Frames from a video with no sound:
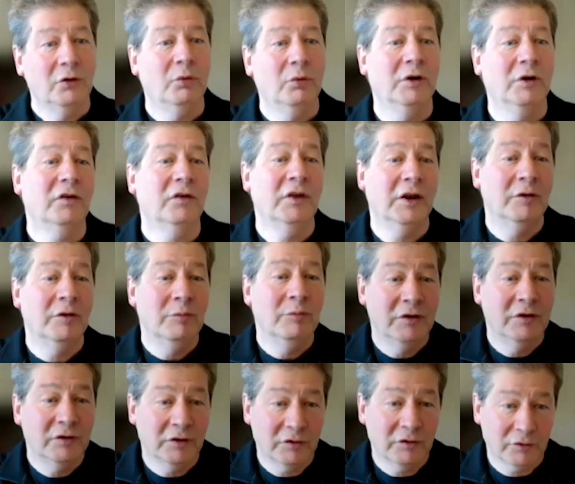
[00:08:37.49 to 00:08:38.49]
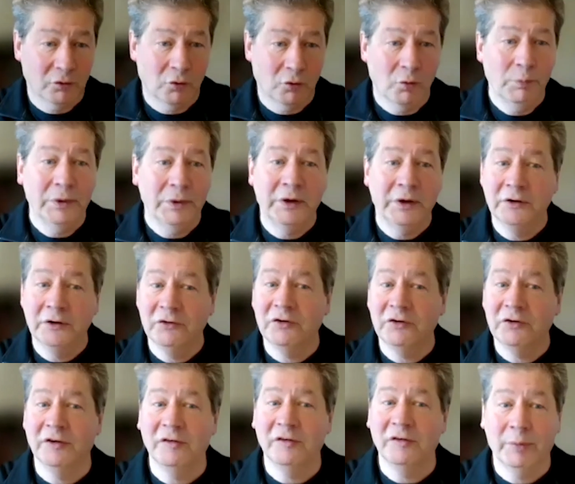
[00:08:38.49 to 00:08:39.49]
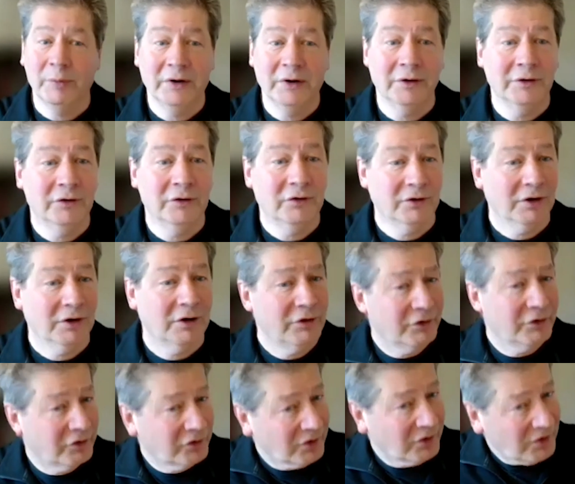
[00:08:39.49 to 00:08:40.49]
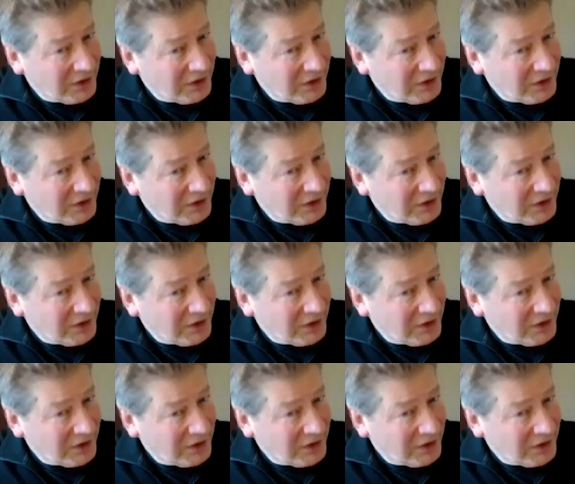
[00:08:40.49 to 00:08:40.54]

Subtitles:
which then means it's open and transparent to others.